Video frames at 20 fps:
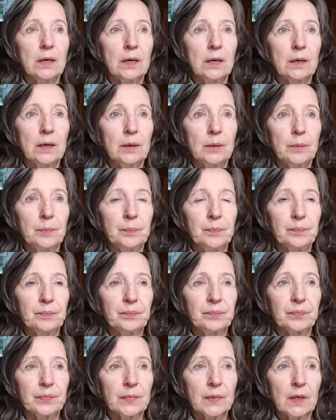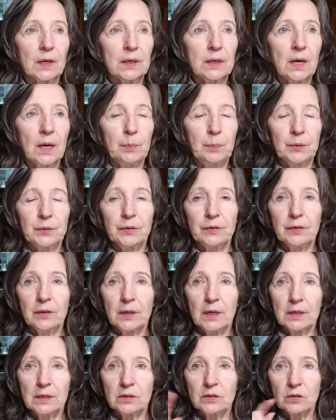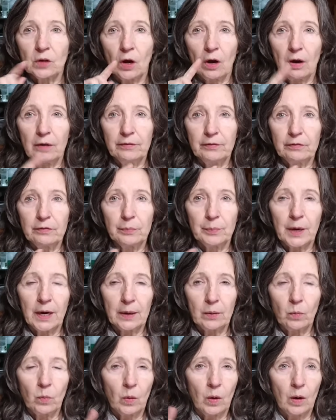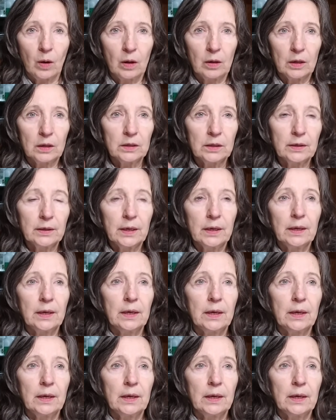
um, a couple of things off of my wall.